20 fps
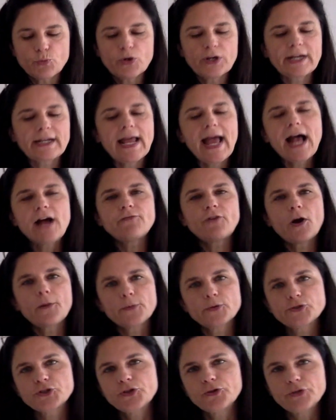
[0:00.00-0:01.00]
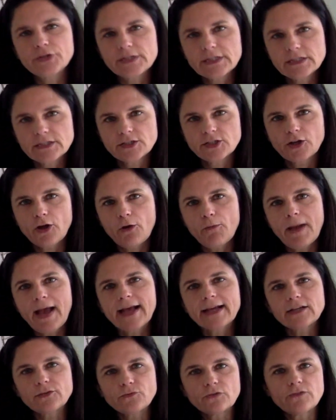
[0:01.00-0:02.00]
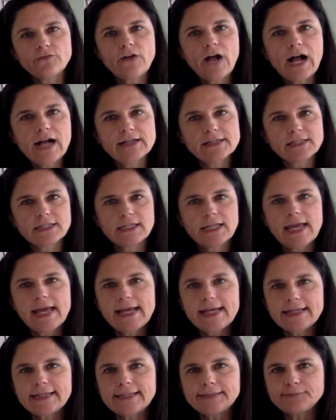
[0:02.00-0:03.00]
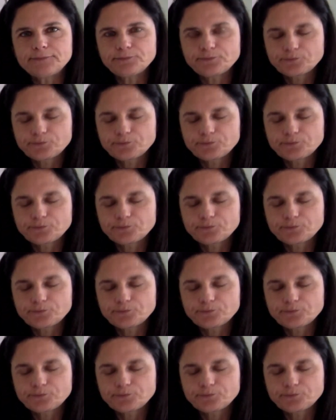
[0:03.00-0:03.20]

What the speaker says: We're going to have opportunities to go back and revise and edit,